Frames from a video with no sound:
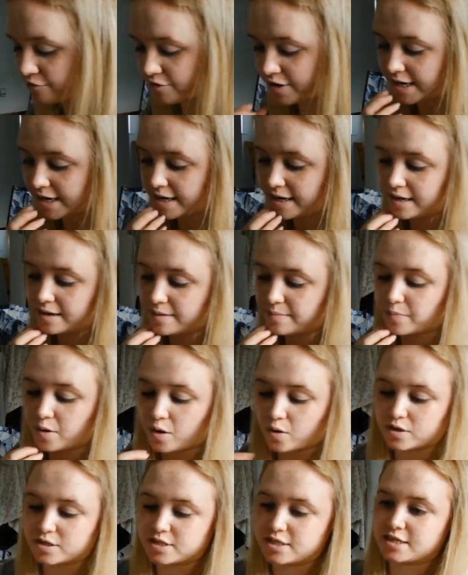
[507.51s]
three
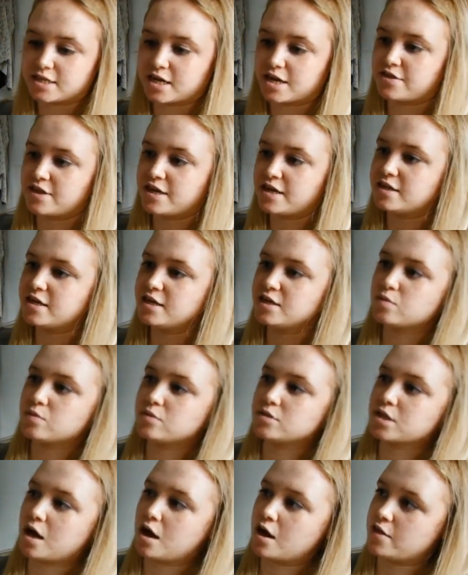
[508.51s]
boxes. I think these
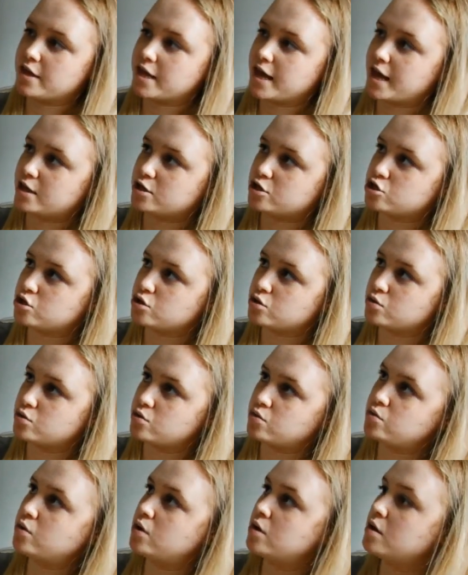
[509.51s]
ones are the
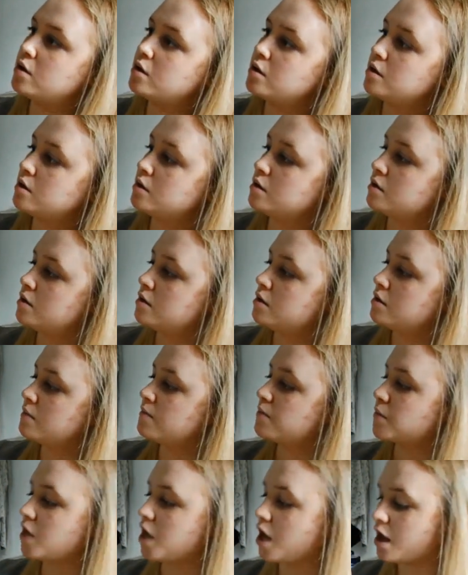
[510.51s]
actual
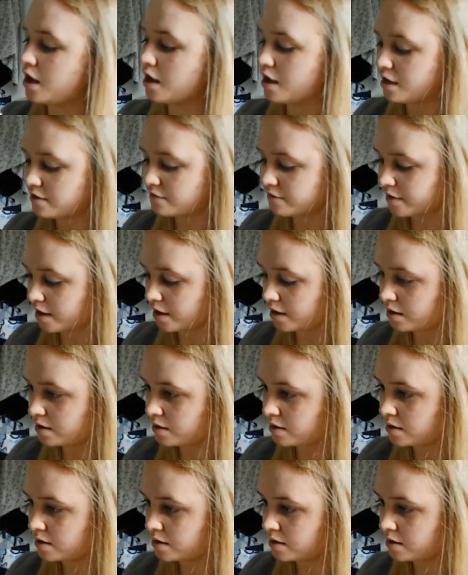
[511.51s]
curver